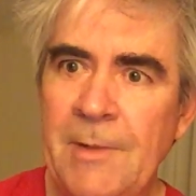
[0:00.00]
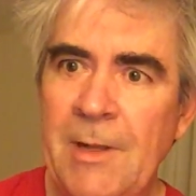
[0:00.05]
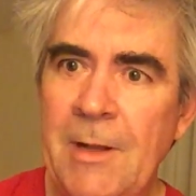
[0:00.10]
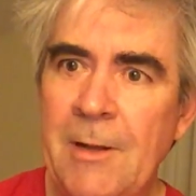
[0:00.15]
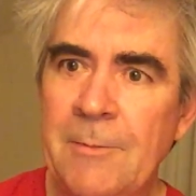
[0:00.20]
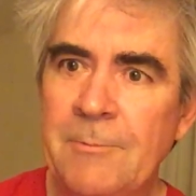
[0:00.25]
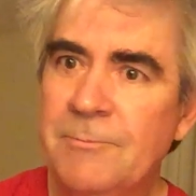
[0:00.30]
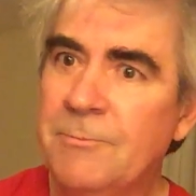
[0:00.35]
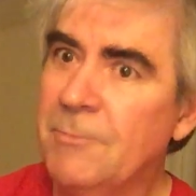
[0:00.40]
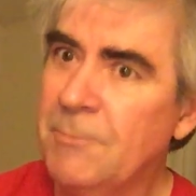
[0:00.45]

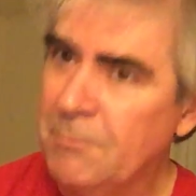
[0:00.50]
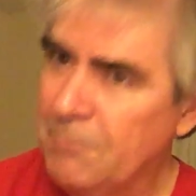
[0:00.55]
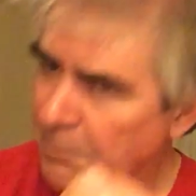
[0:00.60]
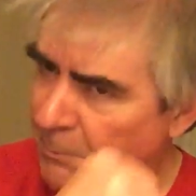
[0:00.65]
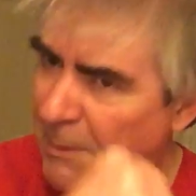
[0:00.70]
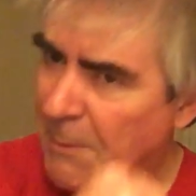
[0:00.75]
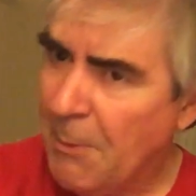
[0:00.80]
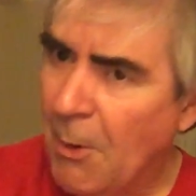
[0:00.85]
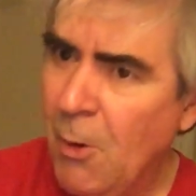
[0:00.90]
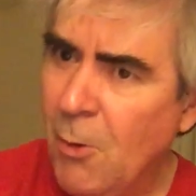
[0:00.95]
Yeah,
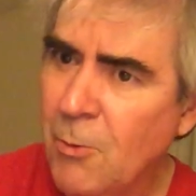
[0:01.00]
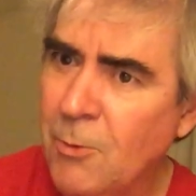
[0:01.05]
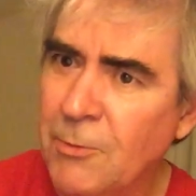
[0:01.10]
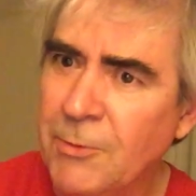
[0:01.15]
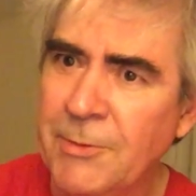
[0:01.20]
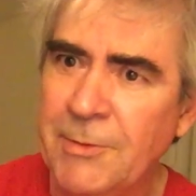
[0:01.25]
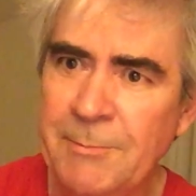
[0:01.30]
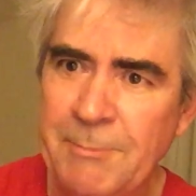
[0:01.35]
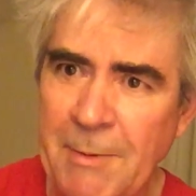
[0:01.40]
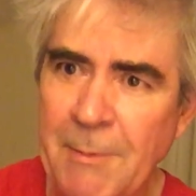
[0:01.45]
be
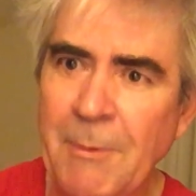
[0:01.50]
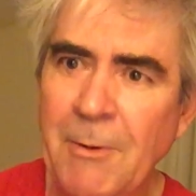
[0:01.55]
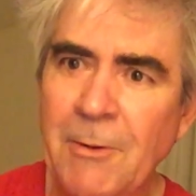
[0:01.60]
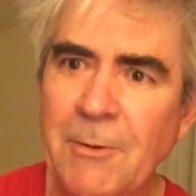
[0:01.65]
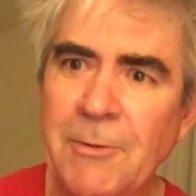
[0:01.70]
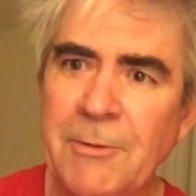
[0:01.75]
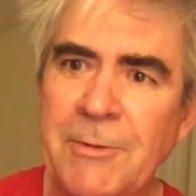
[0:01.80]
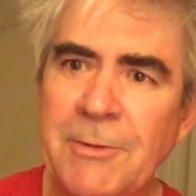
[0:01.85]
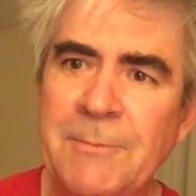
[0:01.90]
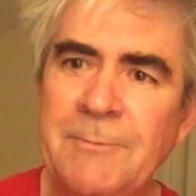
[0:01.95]
bold, be
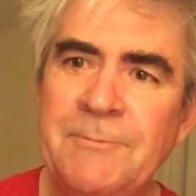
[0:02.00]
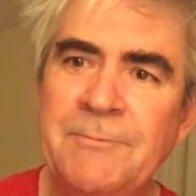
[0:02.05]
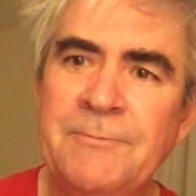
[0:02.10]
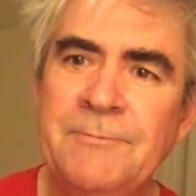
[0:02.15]
bold.